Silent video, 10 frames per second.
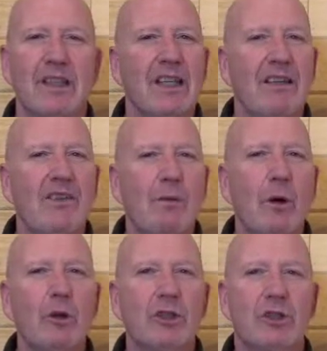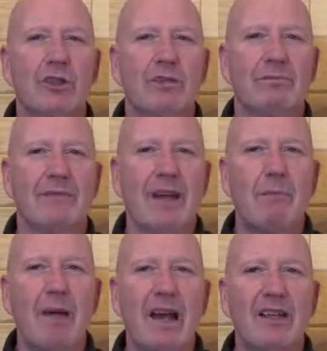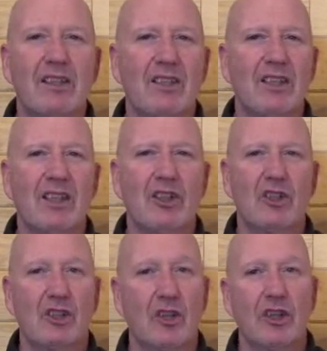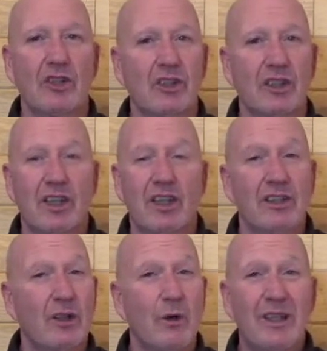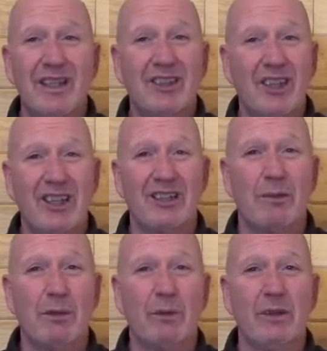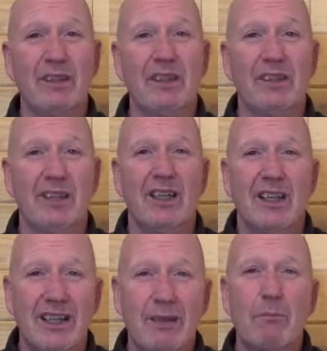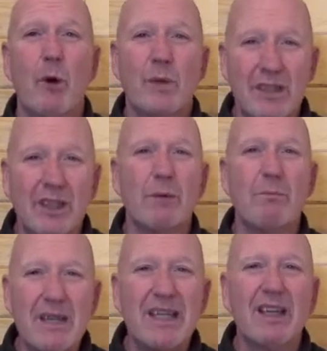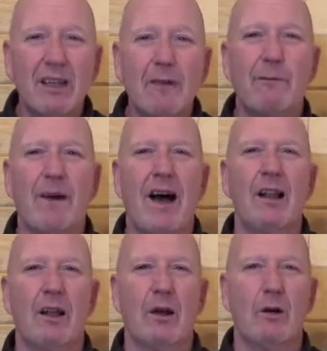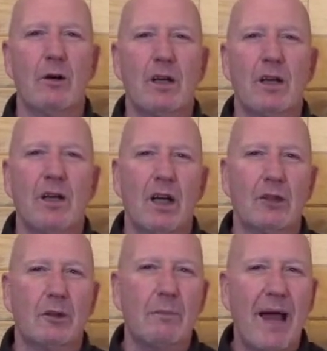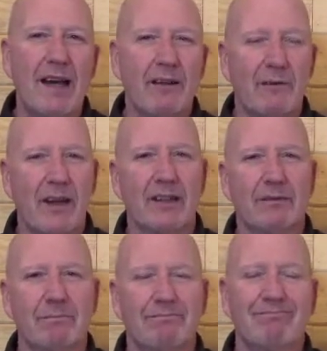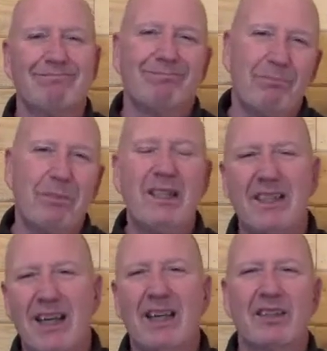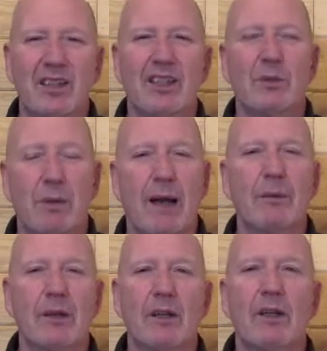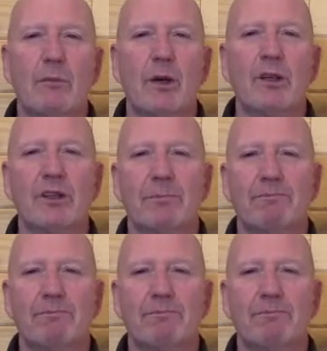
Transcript: If the emotions and body sensations and urges don't get a chance to be released in the moments that immediately follow a traumatic event, PTSD is probably going to emerge.